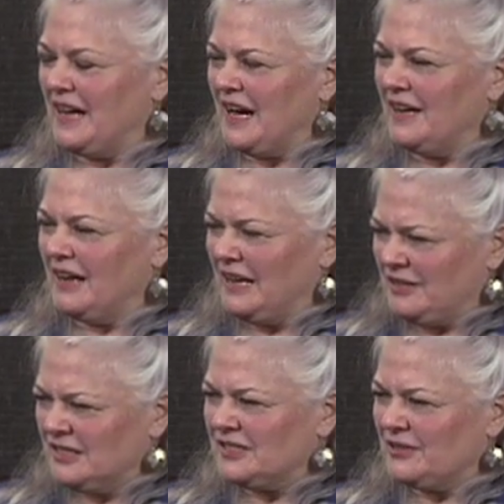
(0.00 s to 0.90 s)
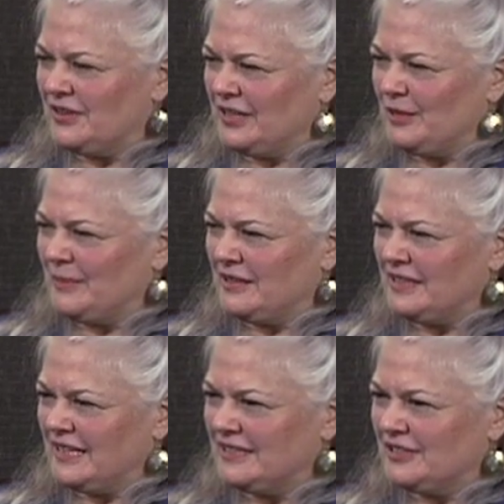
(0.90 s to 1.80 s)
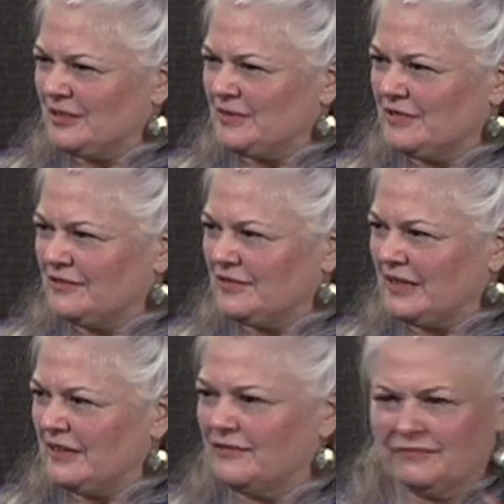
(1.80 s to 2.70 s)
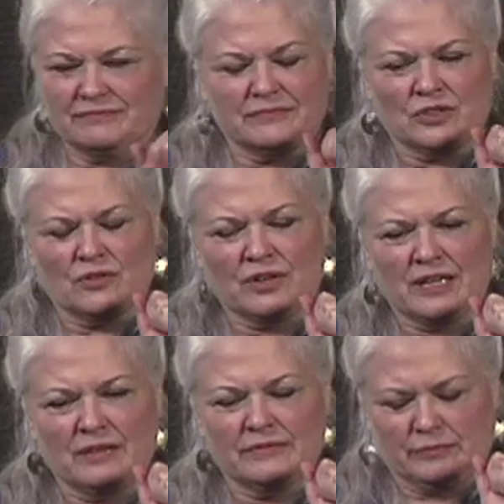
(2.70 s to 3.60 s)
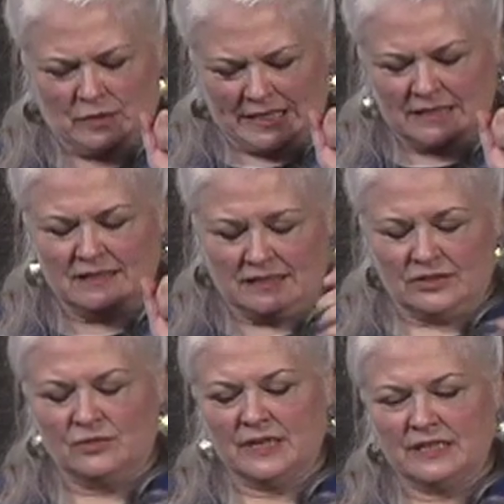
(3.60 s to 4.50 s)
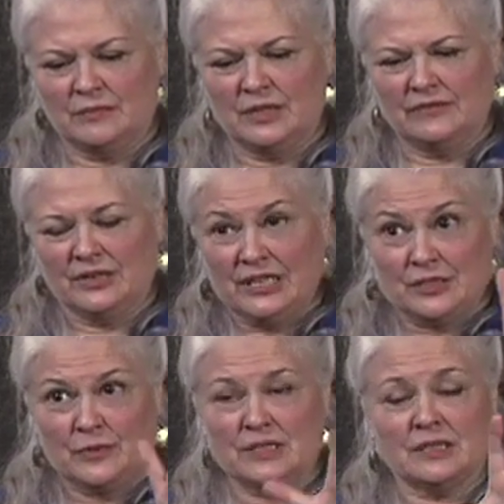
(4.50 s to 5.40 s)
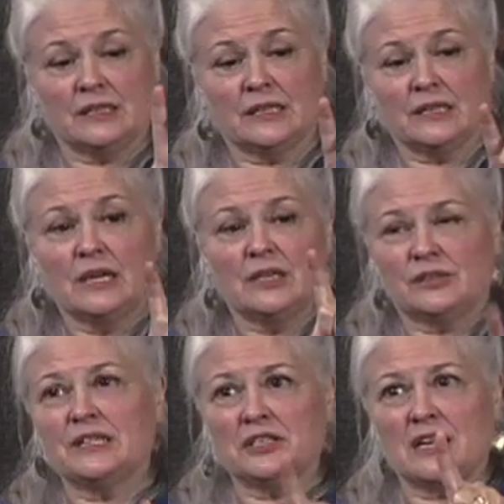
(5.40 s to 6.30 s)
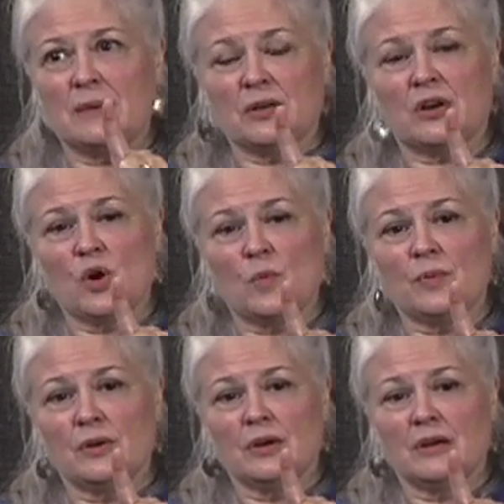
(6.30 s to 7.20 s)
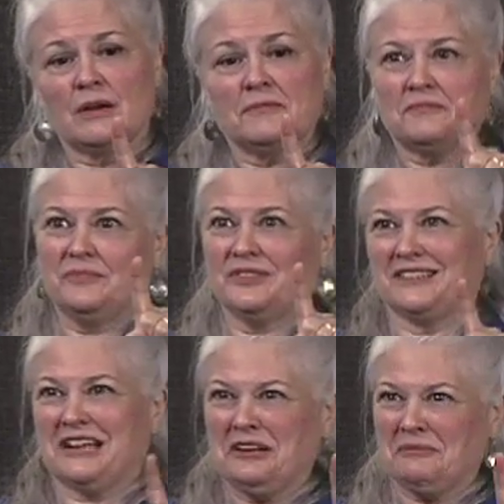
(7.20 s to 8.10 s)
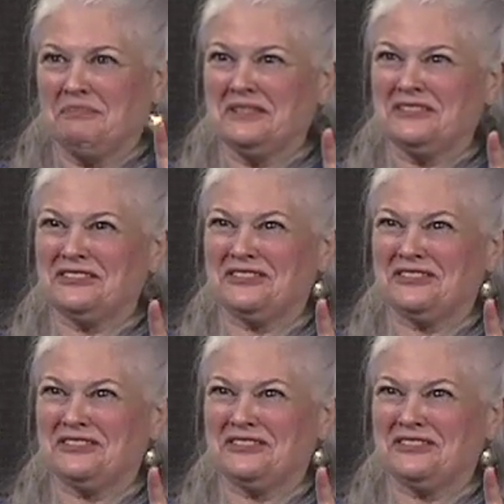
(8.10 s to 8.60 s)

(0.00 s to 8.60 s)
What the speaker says: I also think about that in terms of Cornel West, Dr. West, being very explicit that tragic comic hope, which is kind of the business